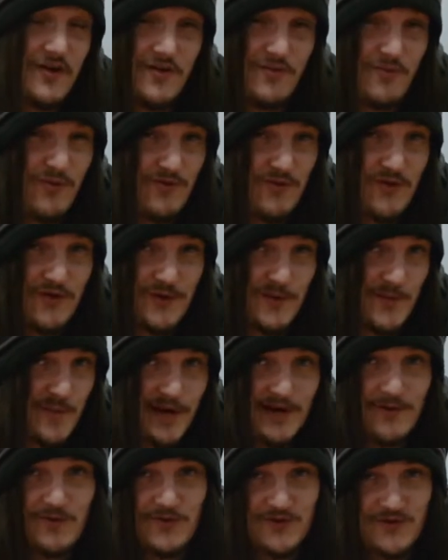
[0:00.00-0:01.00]
we've got the
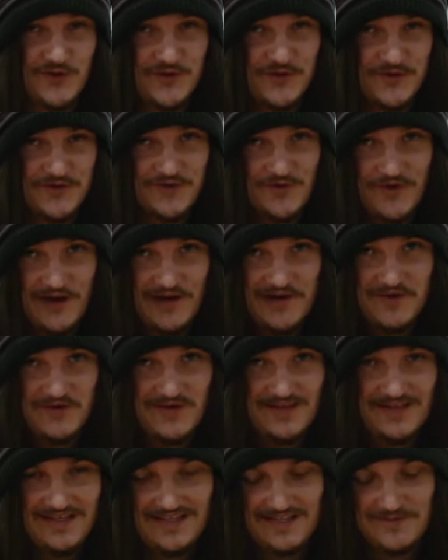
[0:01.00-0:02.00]
better Result Training
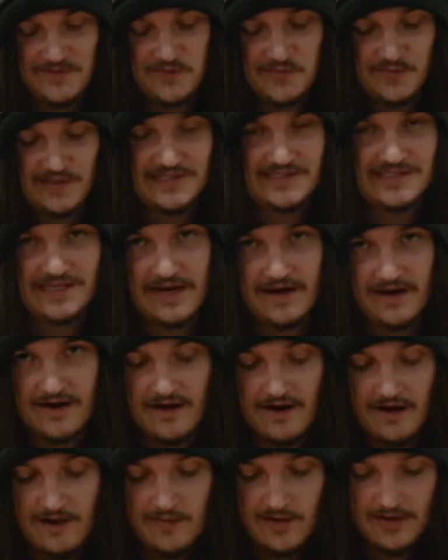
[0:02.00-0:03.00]
really. We play Saiyan
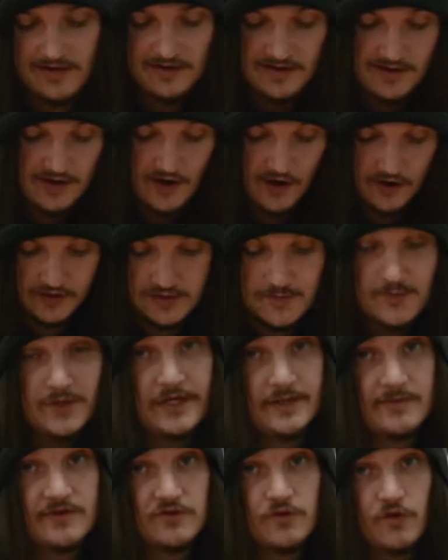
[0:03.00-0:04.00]
Cabba. Only
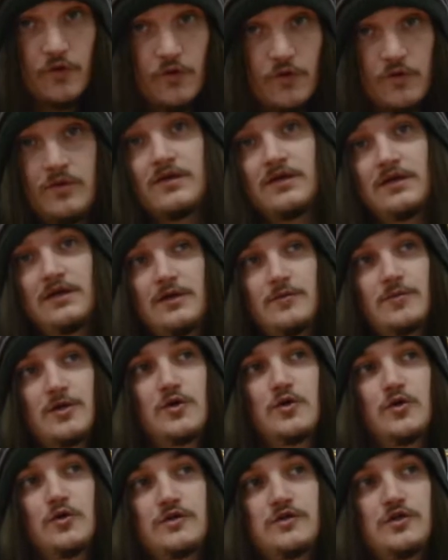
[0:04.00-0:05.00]
playing at 2
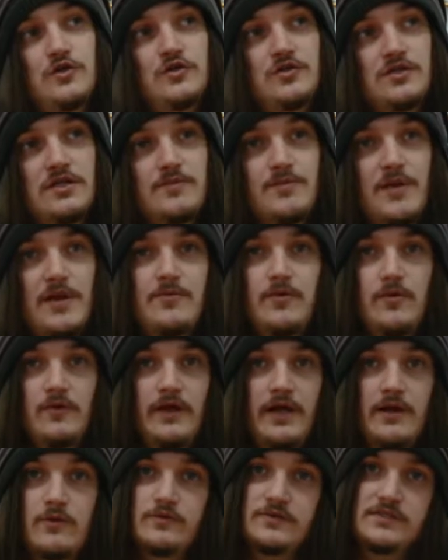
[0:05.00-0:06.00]
because usually people
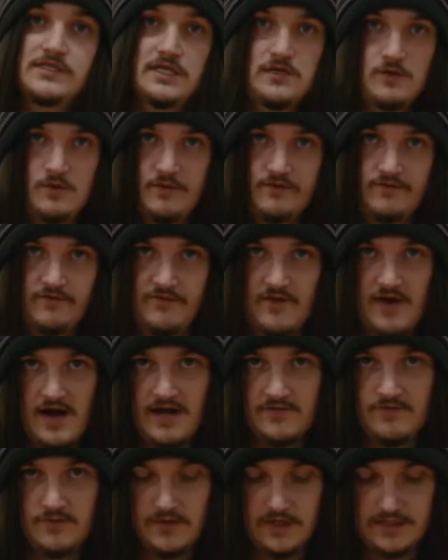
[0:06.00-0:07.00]
like will sit you at
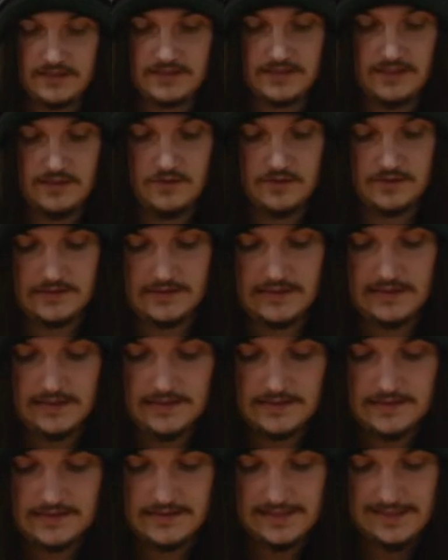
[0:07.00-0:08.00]
5 or like sit you at
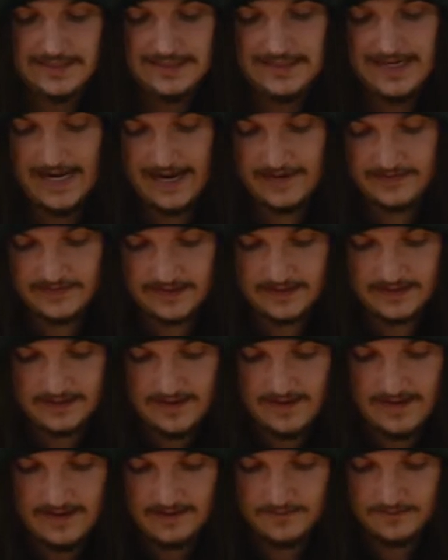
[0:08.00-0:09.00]
6, and then
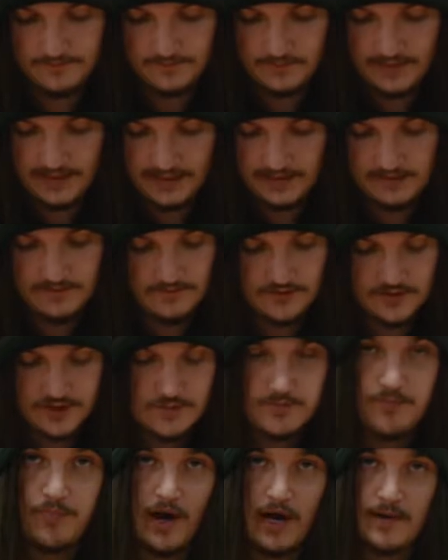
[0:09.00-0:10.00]
like you
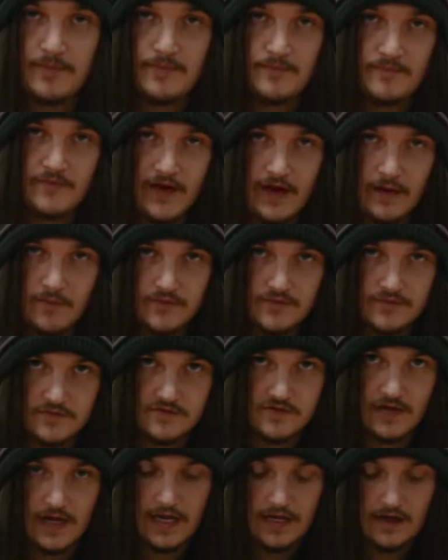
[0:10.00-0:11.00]
just pipe them down with the
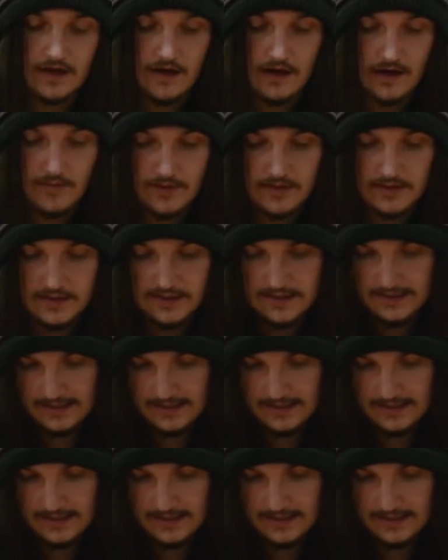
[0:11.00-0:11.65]
Saiyan Cabba.